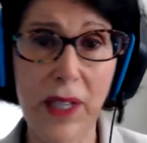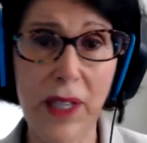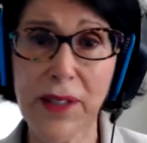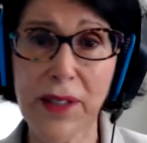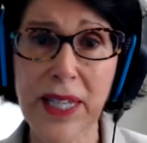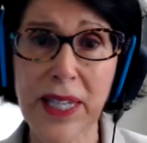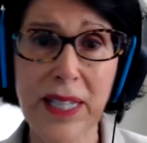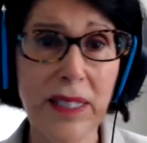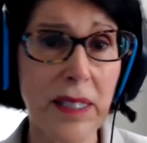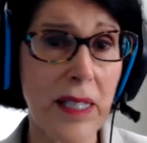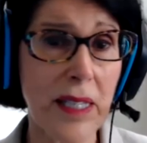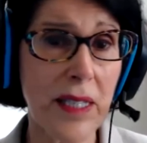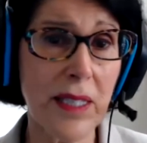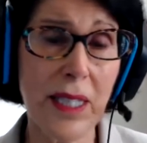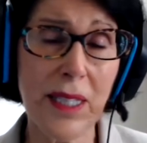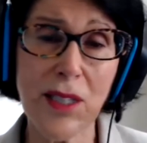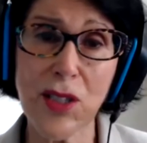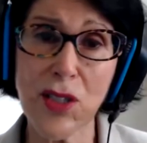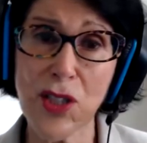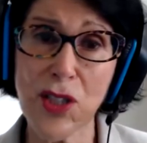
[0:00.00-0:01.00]
The
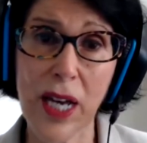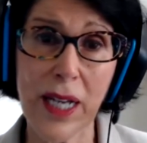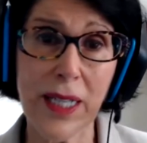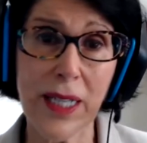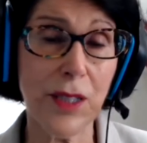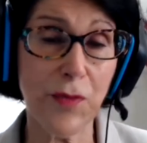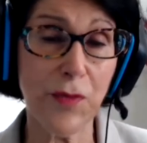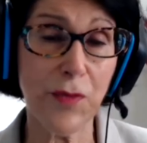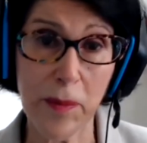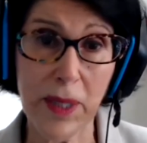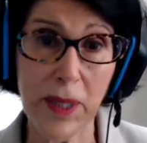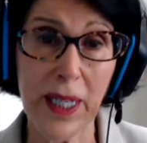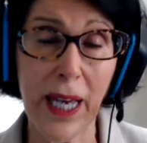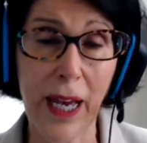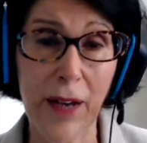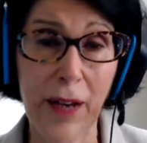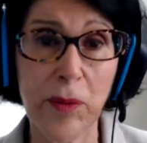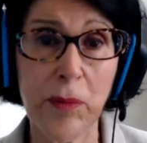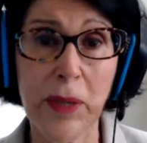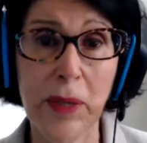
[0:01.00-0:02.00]
assistance checks from the
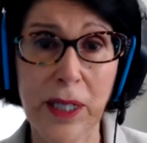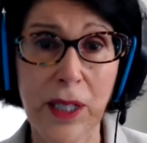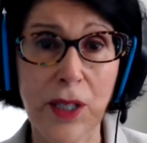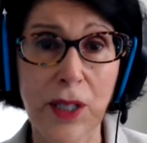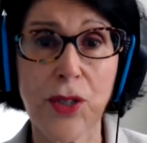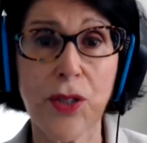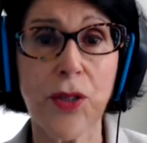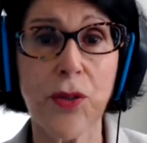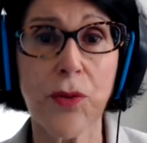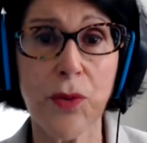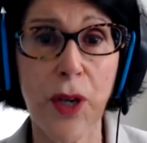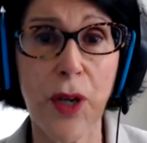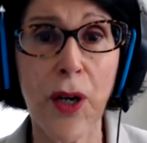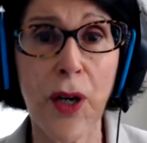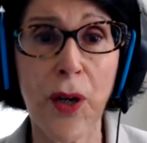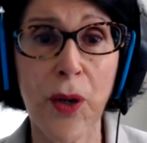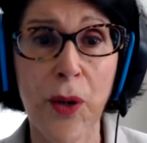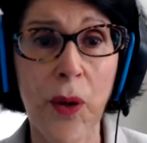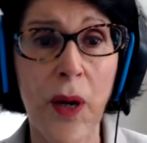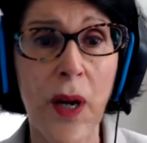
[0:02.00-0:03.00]
government, as you
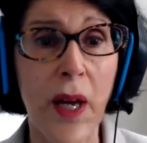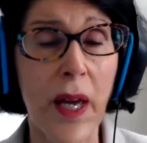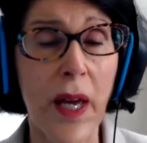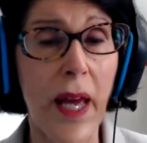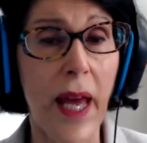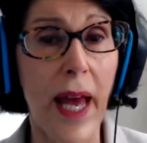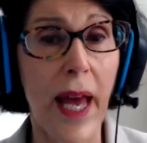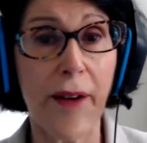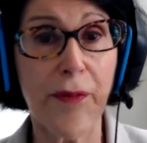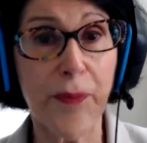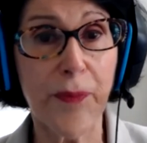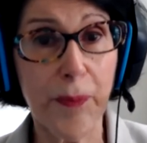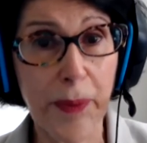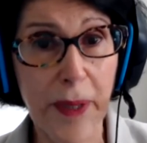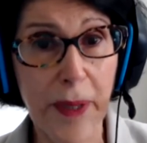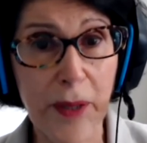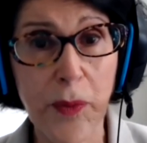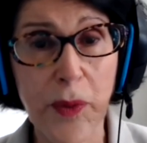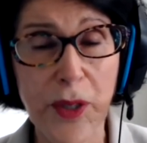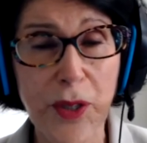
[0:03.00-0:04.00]
know, have
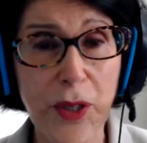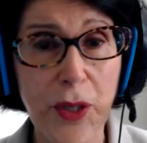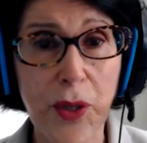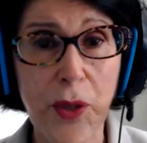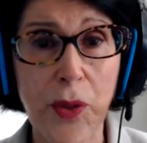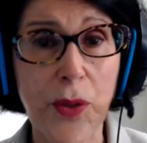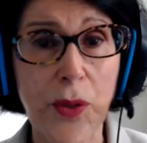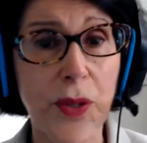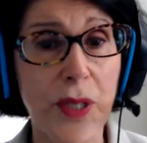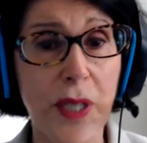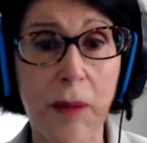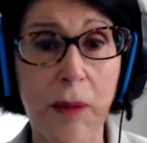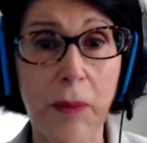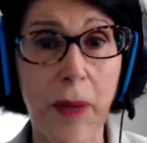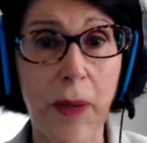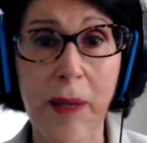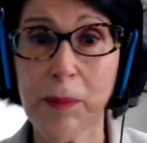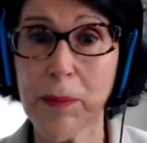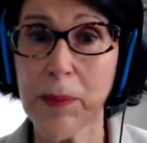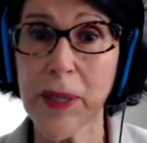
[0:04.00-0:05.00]
been reduced
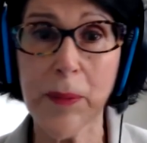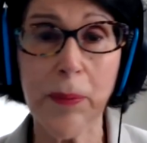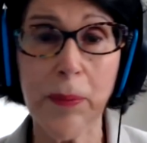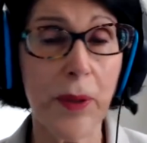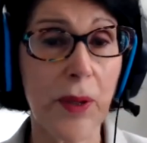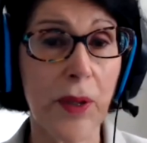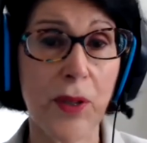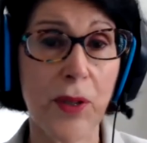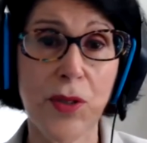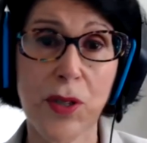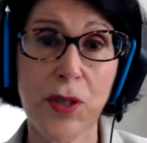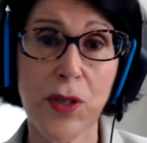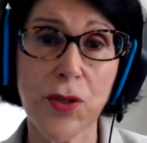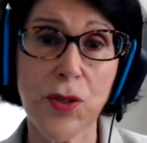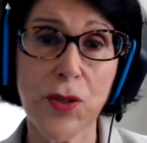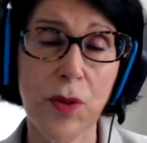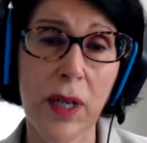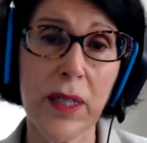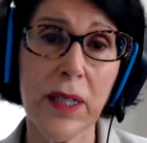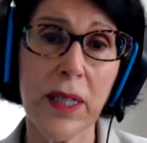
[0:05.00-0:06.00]
and people are just
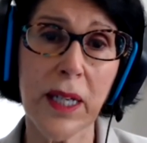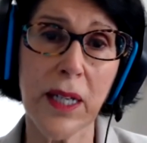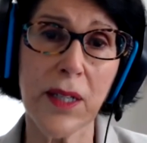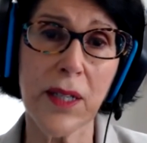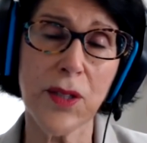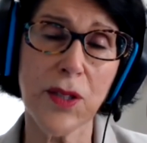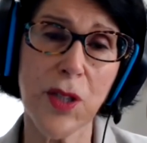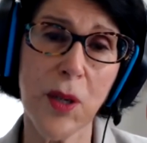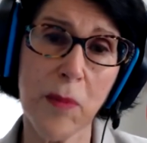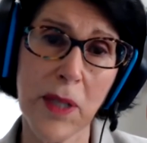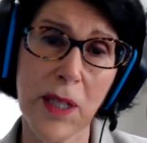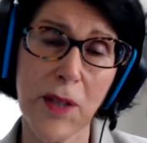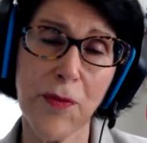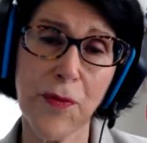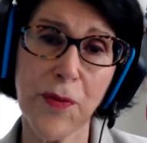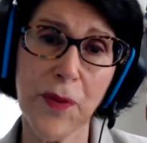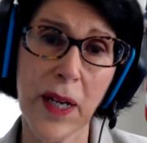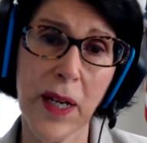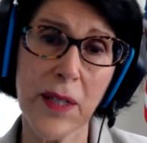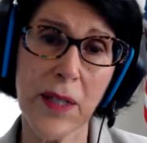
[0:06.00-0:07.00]
struggling on so many
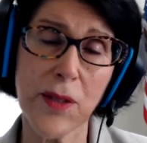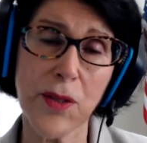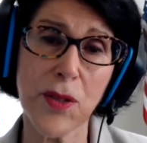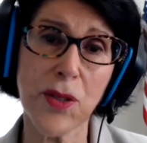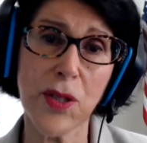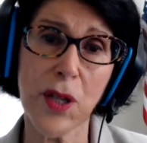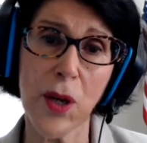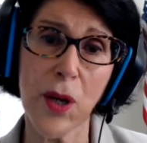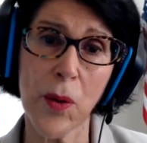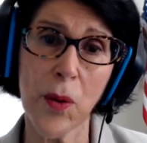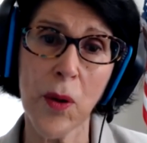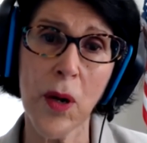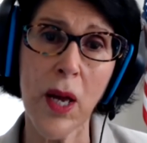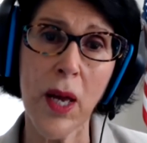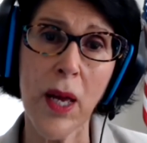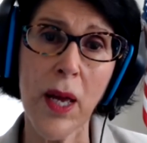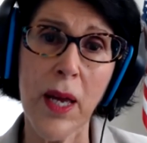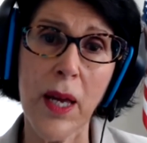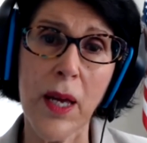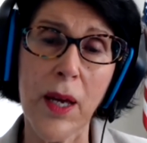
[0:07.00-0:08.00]
fronts. So
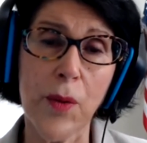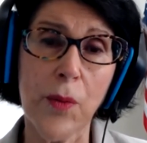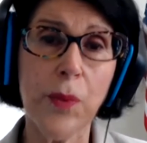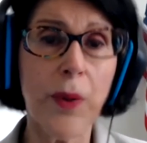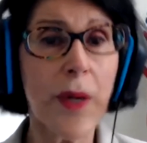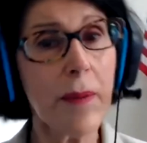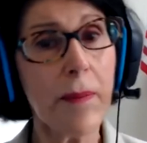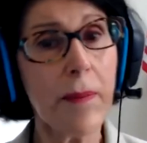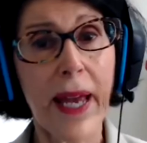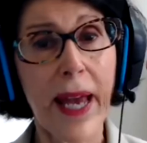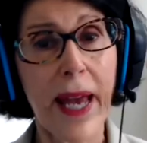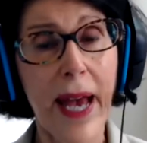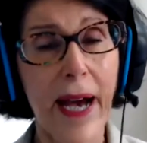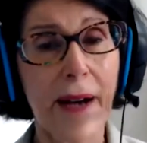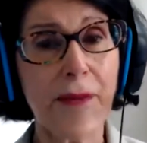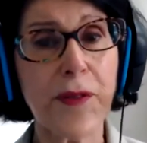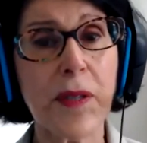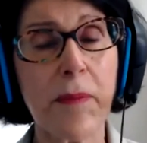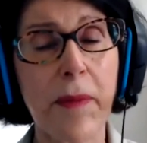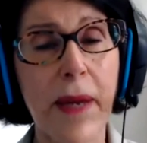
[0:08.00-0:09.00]
we may
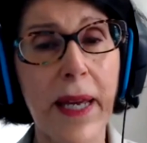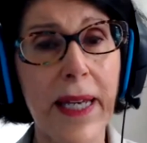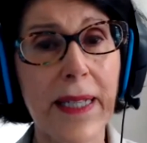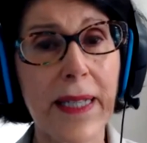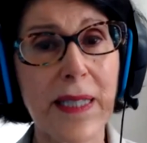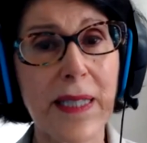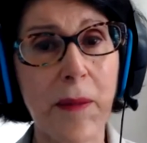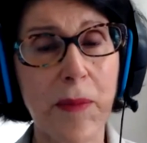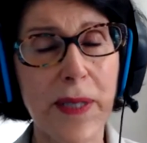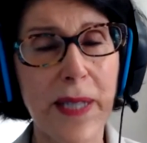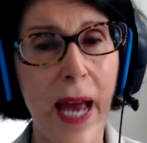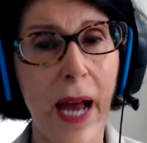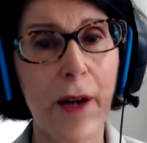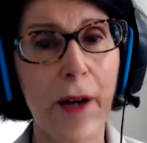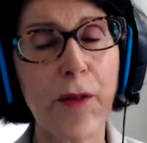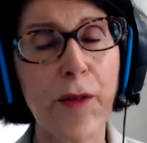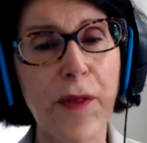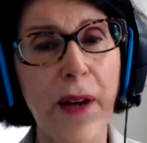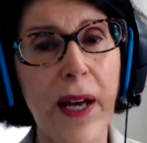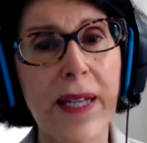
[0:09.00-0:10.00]
have to make some
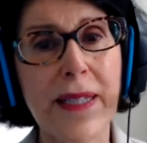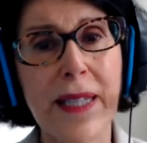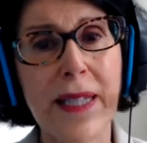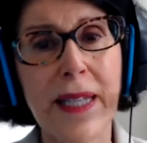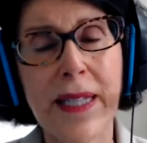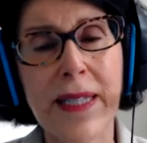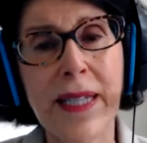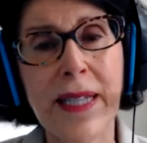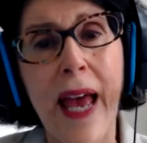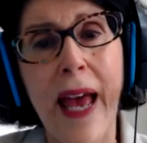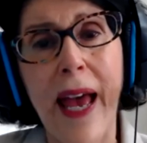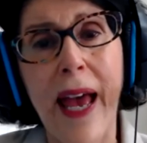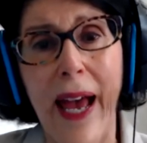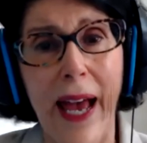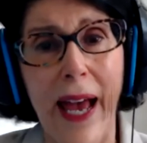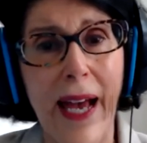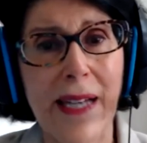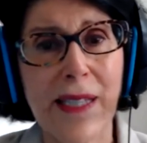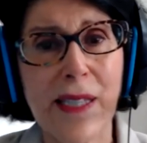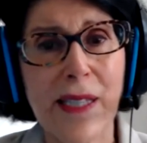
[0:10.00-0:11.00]
sacrifices.
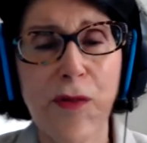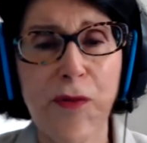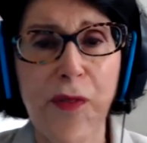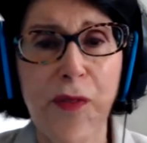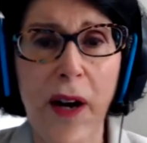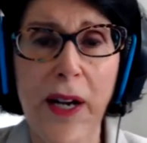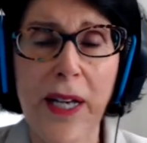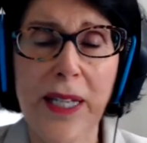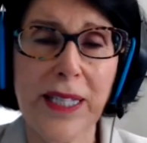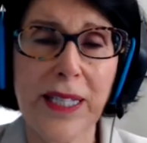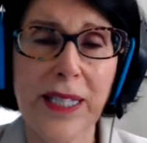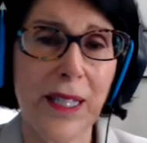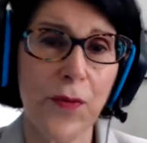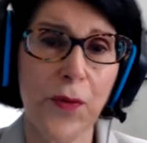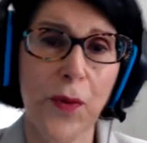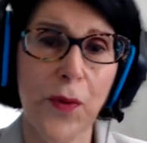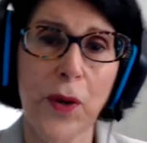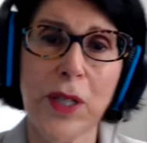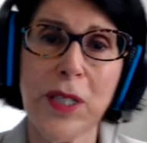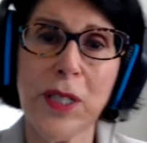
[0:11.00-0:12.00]
As far as
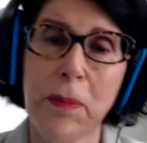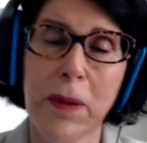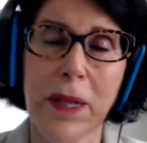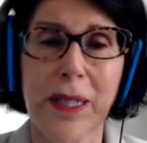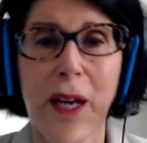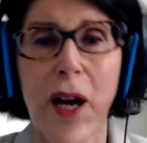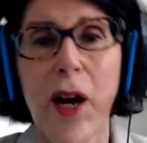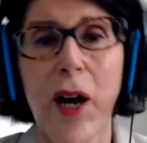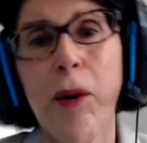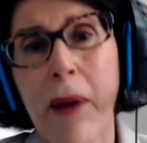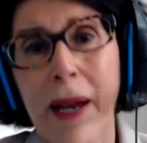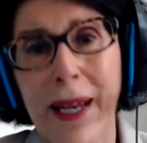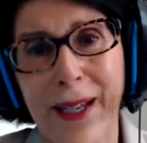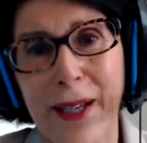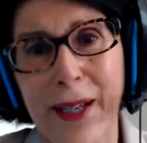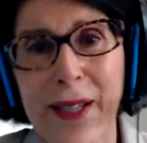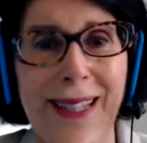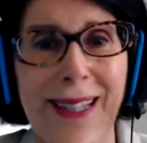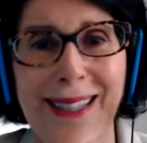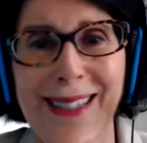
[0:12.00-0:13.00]
enforcement, oh my
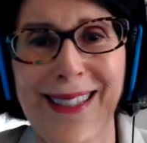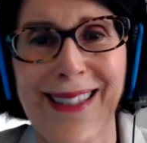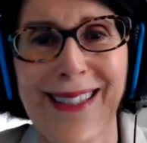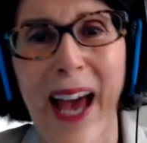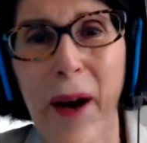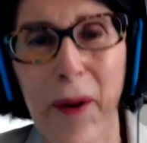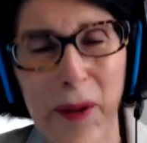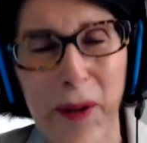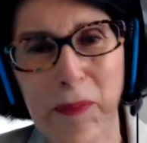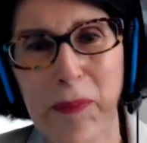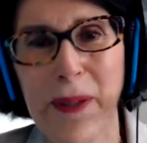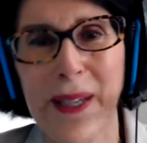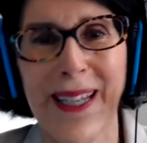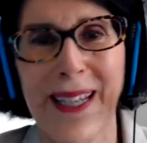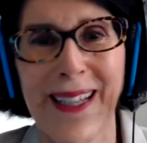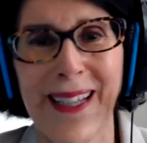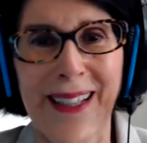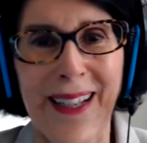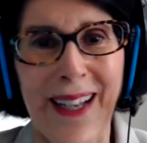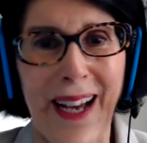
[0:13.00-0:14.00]
goodness, that would
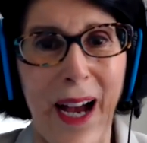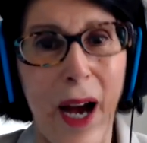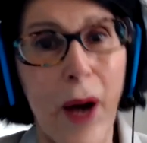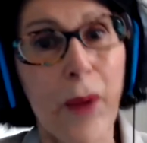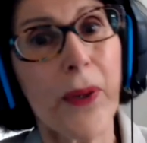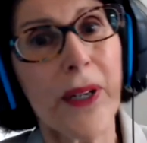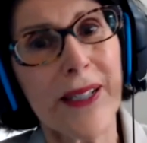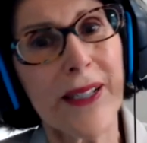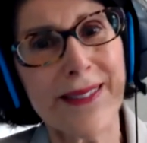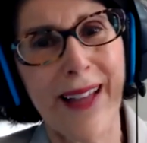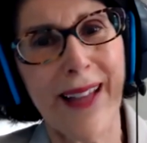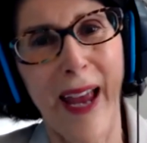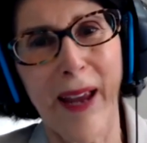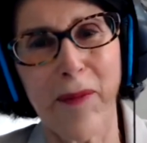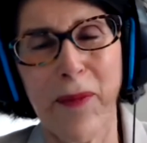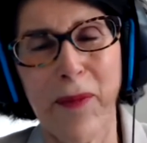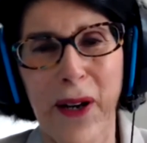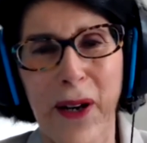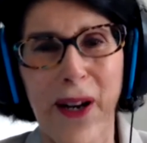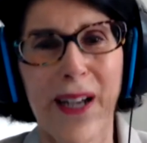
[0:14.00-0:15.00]
be a real
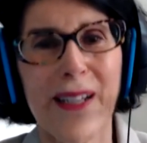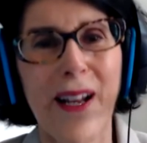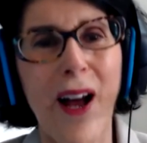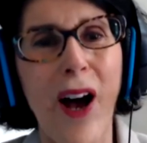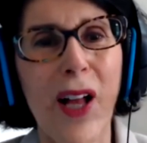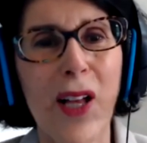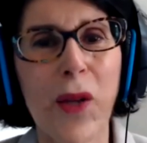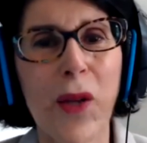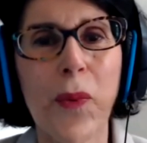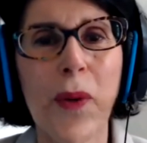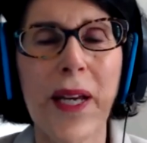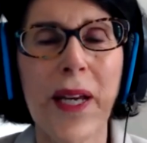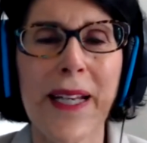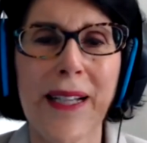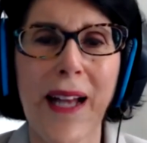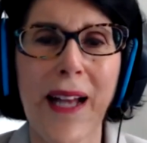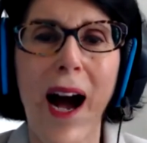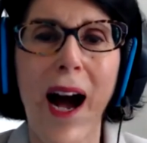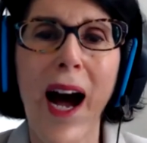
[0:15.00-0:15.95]
nightmare on Halloween.